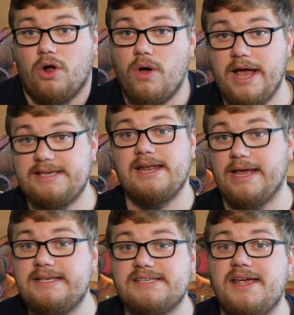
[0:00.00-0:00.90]
again,
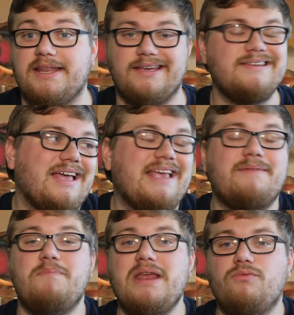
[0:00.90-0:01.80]
exciting.
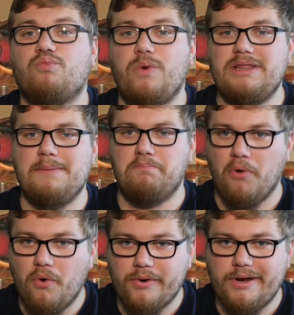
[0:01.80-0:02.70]
It made it really
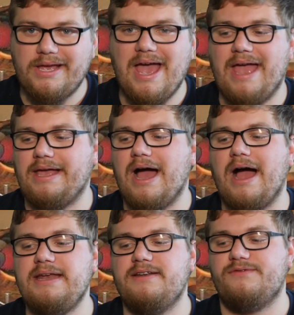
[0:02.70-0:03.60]
boring and
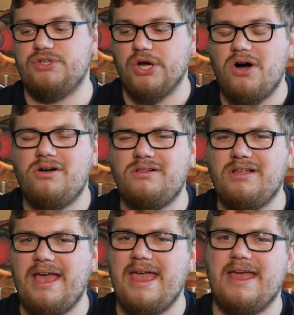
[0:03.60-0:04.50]
kind of
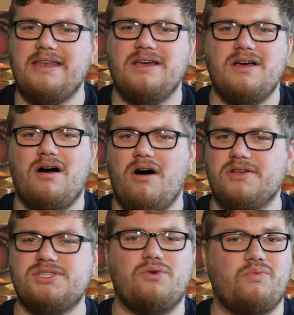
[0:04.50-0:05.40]
dull, and
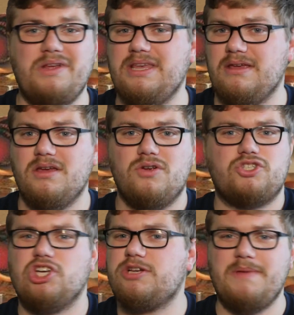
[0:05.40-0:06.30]
also really
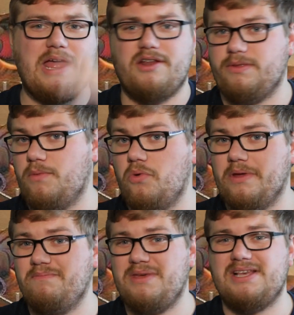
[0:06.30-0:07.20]
took me out of the
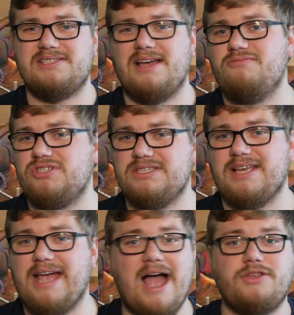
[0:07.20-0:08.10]
moment because I was just
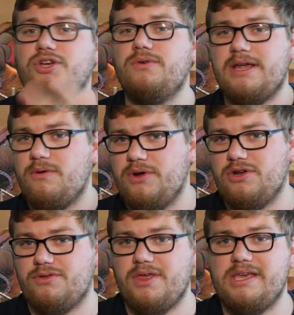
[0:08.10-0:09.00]
like, I don't care what
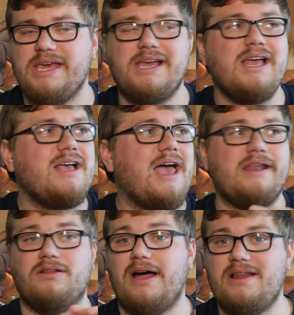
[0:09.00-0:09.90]
you're thinking.
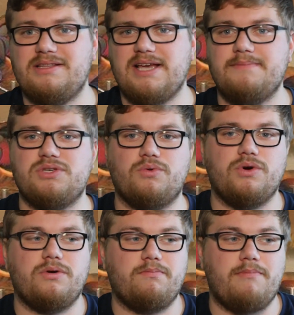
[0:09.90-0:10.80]
And a lot of the times there
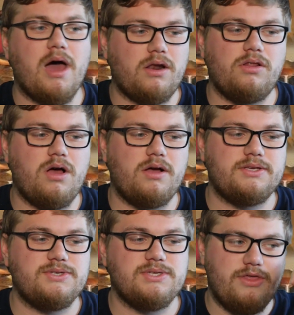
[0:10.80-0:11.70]
were
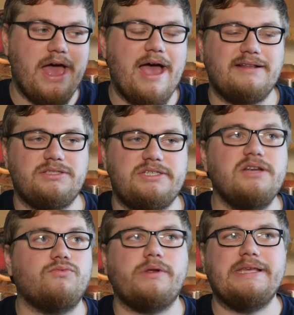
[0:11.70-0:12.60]
monologues that
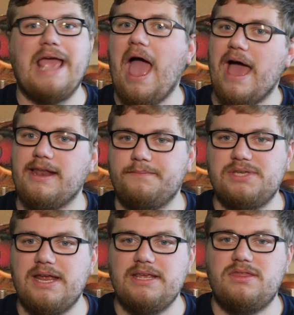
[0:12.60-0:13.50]
didn't really add up
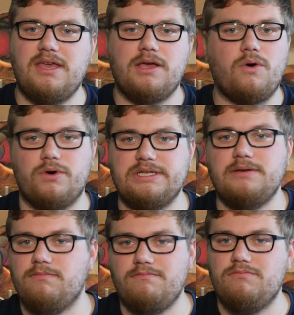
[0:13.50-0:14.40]
to anything or
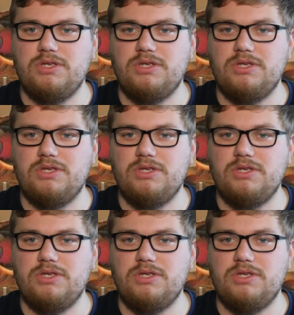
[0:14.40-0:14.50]
didn't,